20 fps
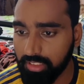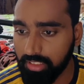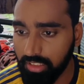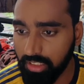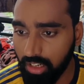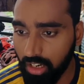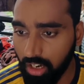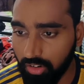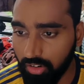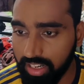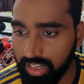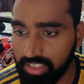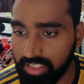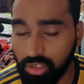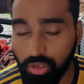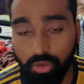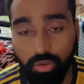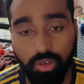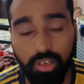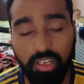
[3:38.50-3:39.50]
All right,
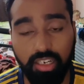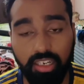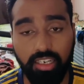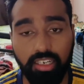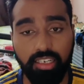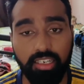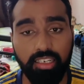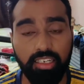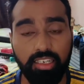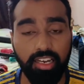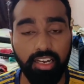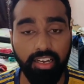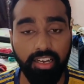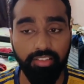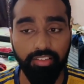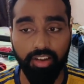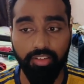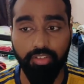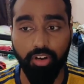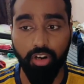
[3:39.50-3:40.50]
so uh, I,
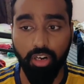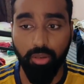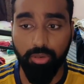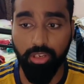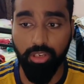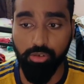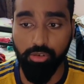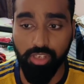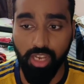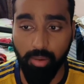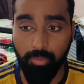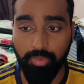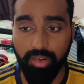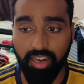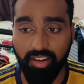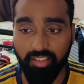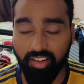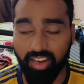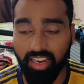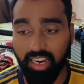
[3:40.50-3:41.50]
have got a news
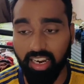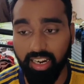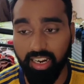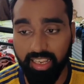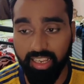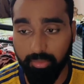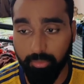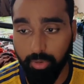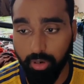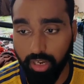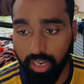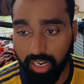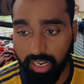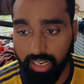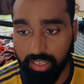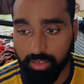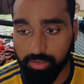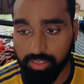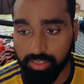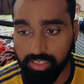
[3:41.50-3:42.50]
update regarding
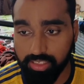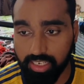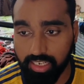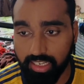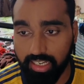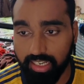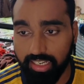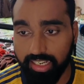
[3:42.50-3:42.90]
Bukayo Saka.